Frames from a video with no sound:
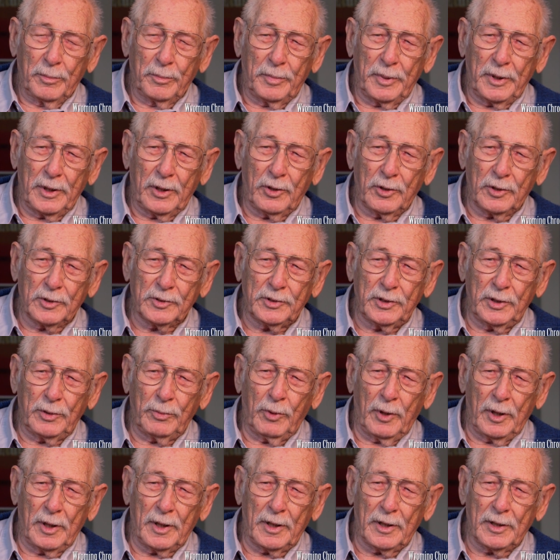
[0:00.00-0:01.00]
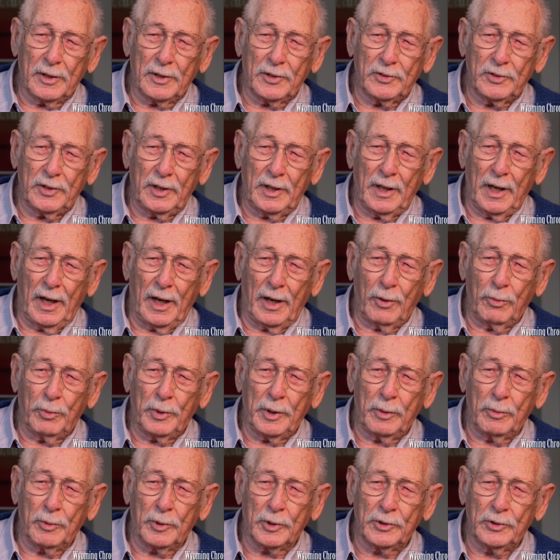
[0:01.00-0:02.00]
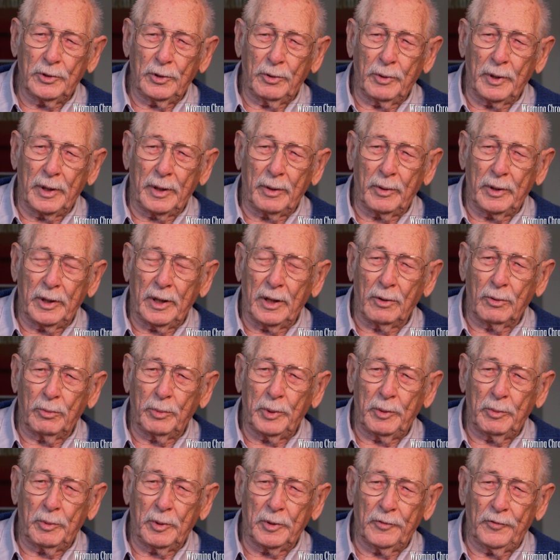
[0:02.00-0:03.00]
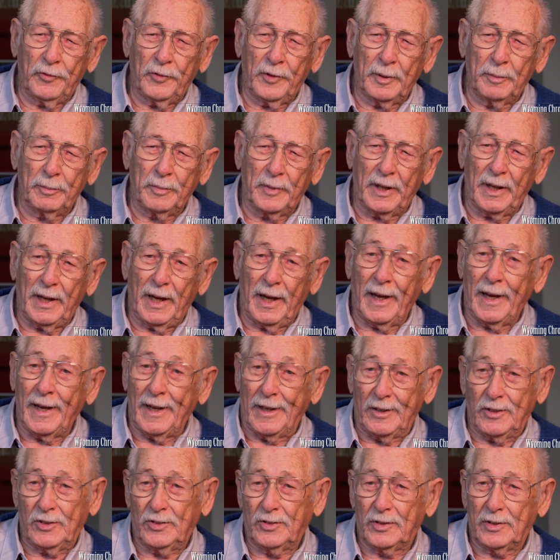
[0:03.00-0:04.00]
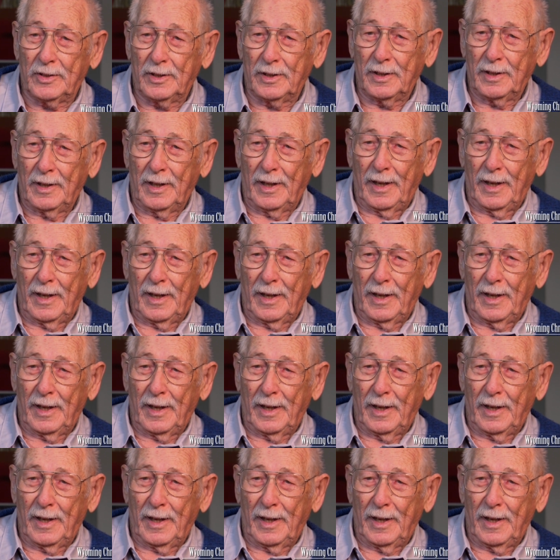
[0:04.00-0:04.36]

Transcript: because he wanted to see how we were doing. You know, we were from the East,